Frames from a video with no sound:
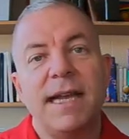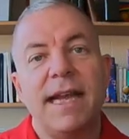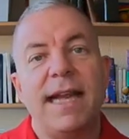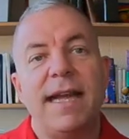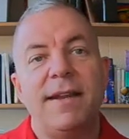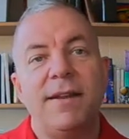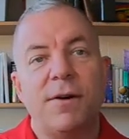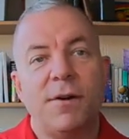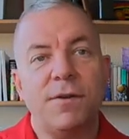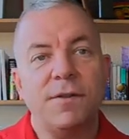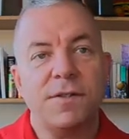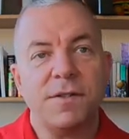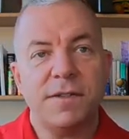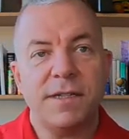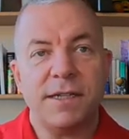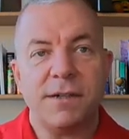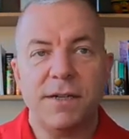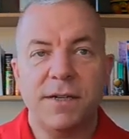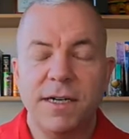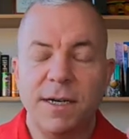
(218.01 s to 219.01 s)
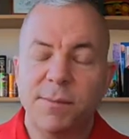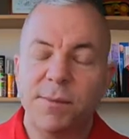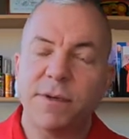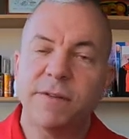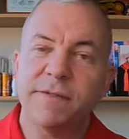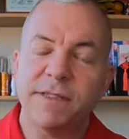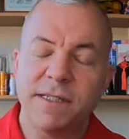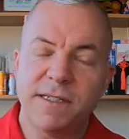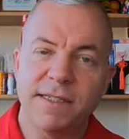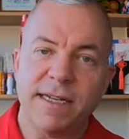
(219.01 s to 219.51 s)
and also there are a number
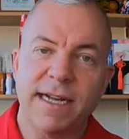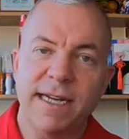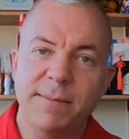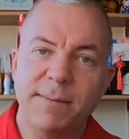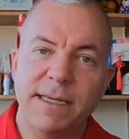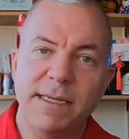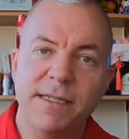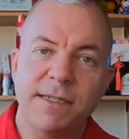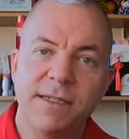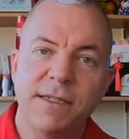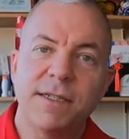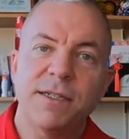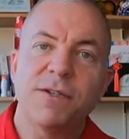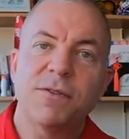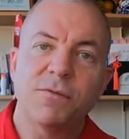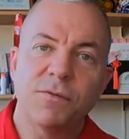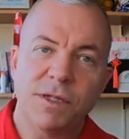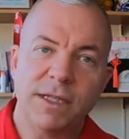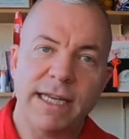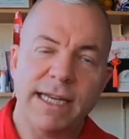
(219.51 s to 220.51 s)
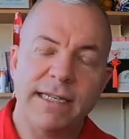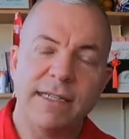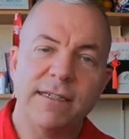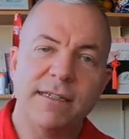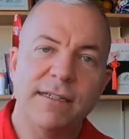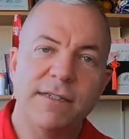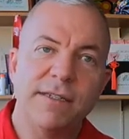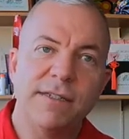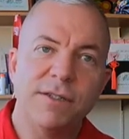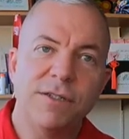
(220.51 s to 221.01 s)
of assignments
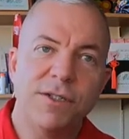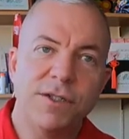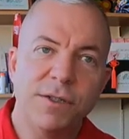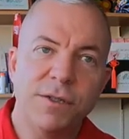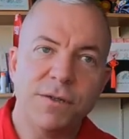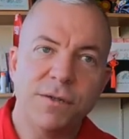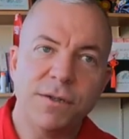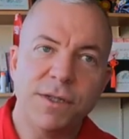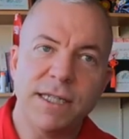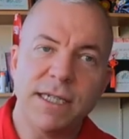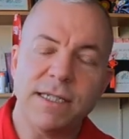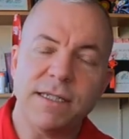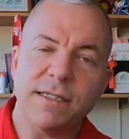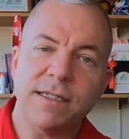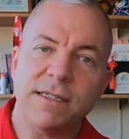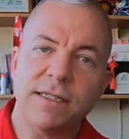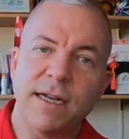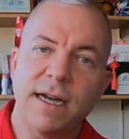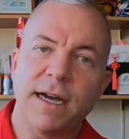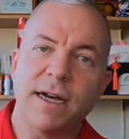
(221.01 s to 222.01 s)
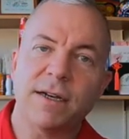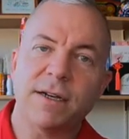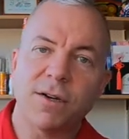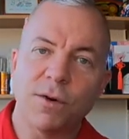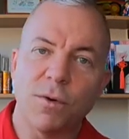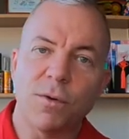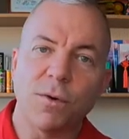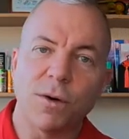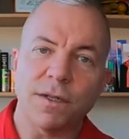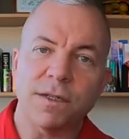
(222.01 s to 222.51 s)
related to this
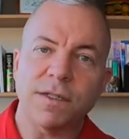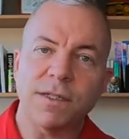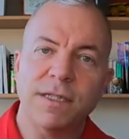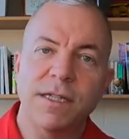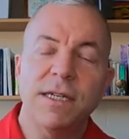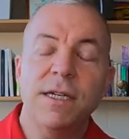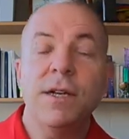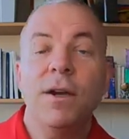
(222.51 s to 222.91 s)
course.